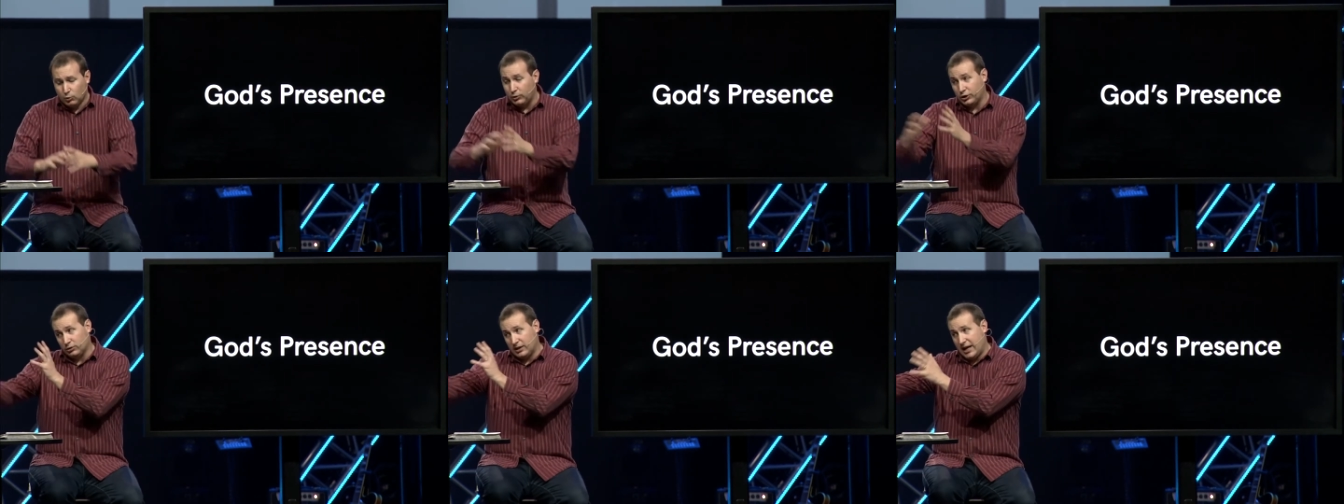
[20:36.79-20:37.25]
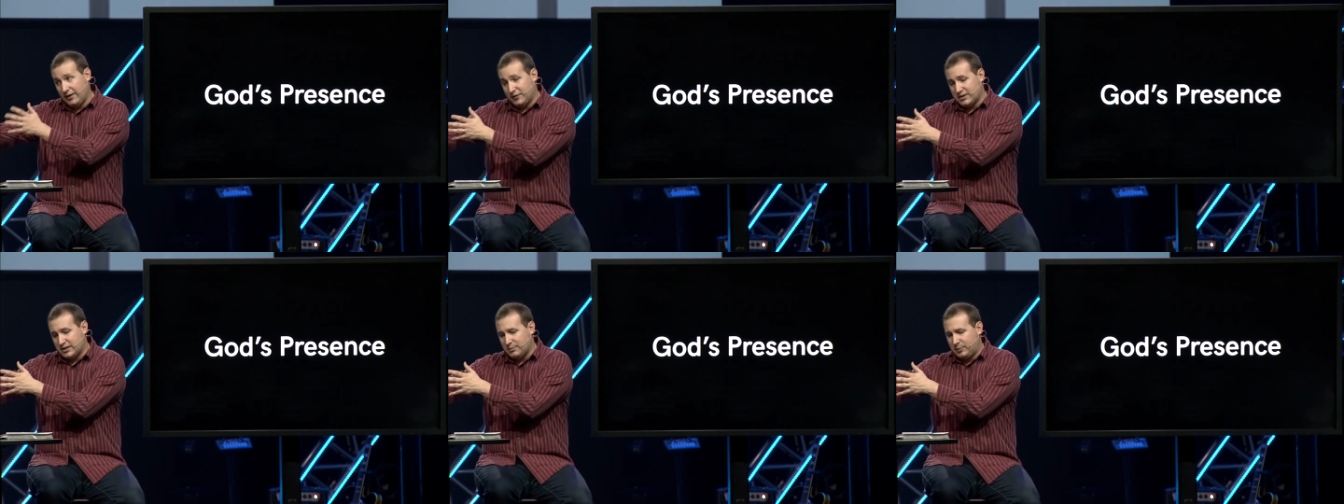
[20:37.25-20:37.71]
when your life
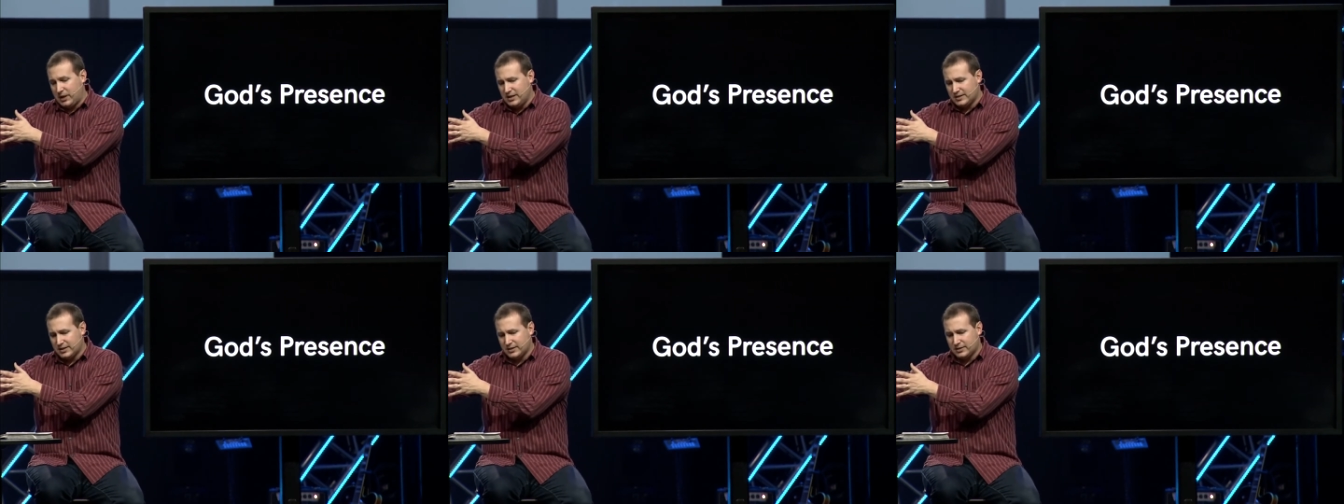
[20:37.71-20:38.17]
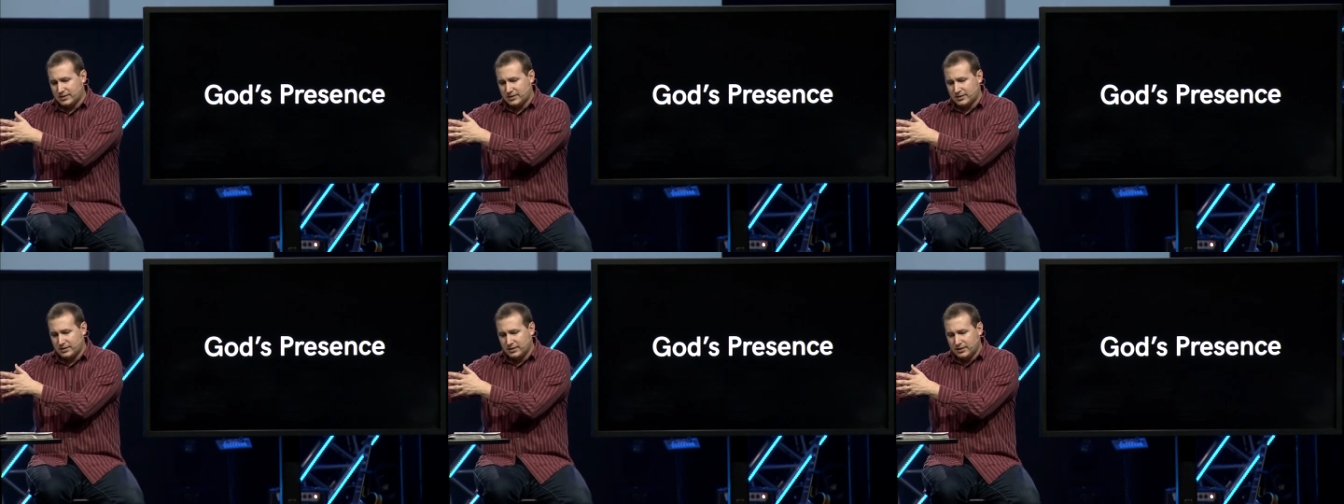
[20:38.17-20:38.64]
is in
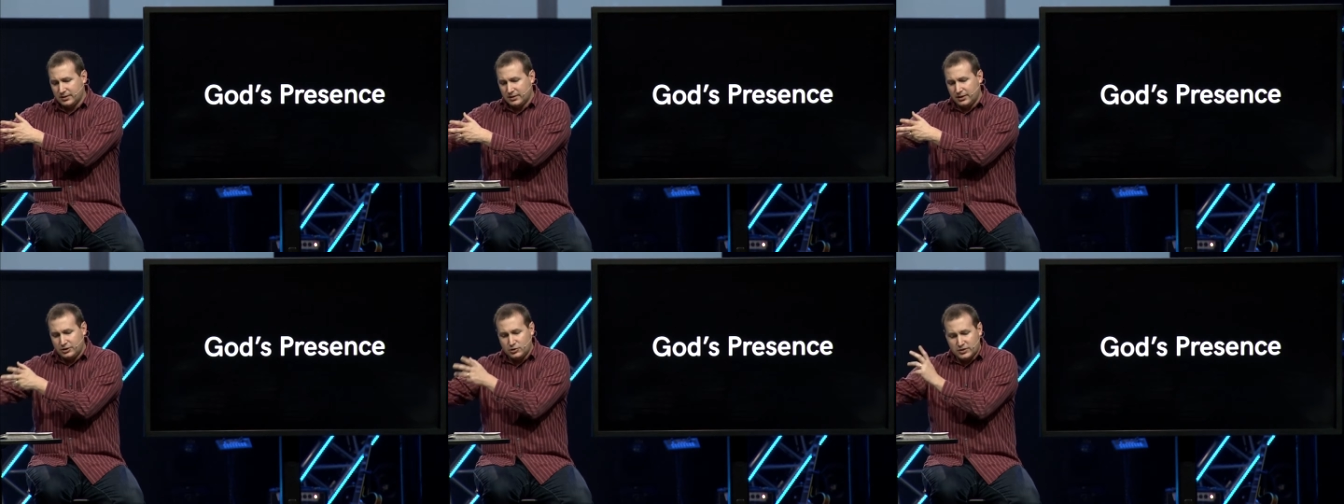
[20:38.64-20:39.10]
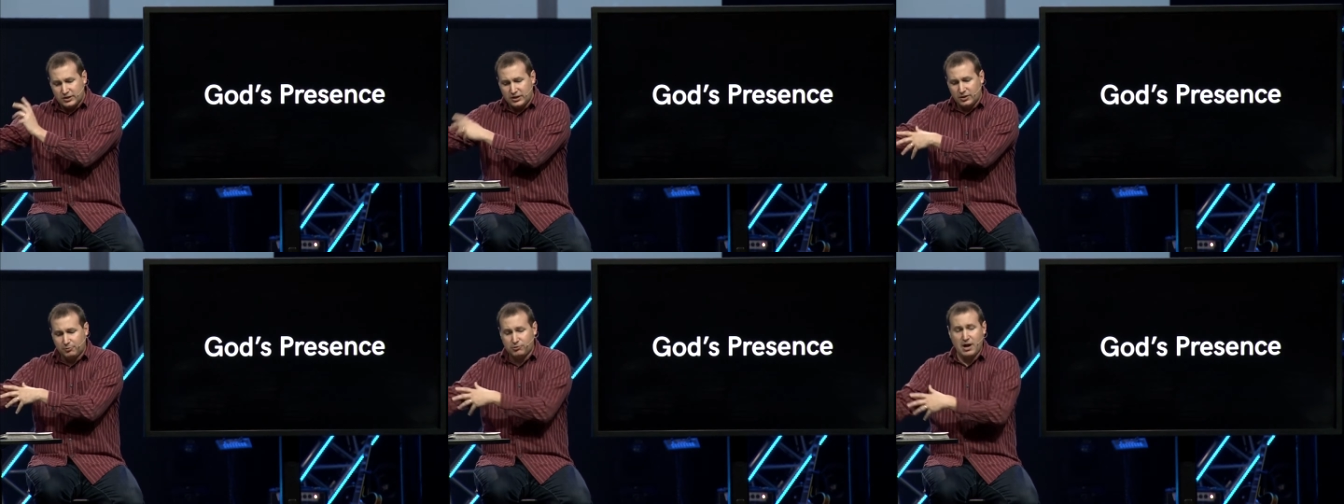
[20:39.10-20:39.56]
pieces and you see
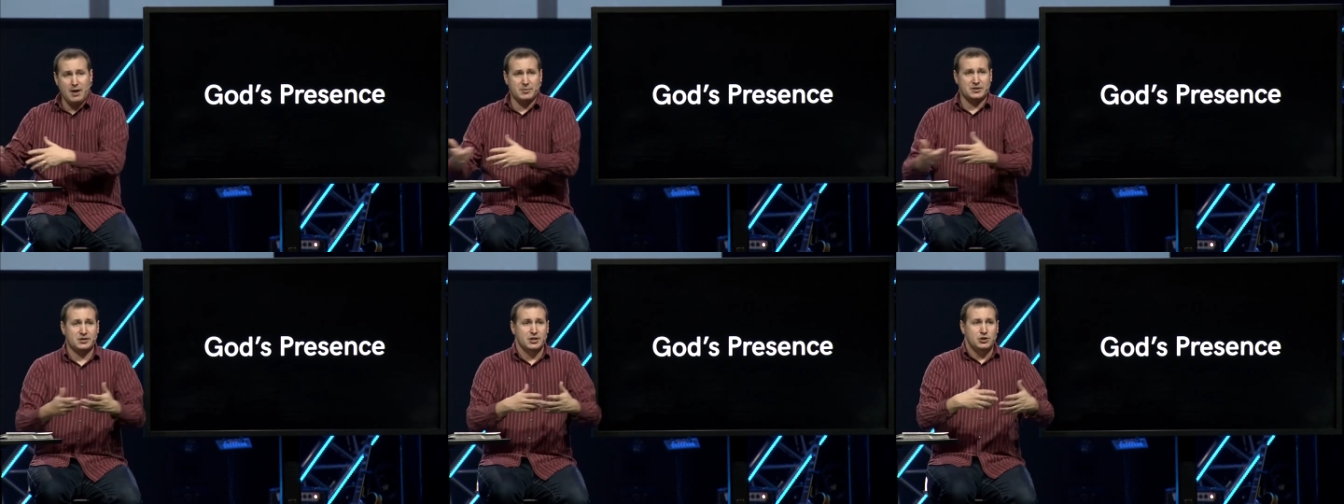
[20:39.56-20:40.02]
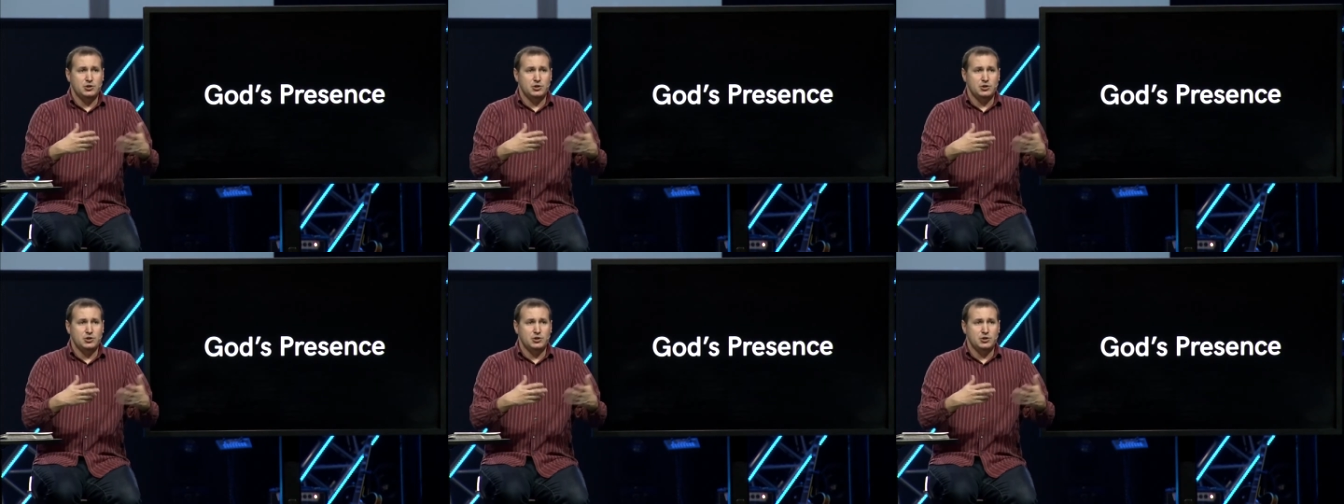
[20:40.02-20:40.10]
the promise,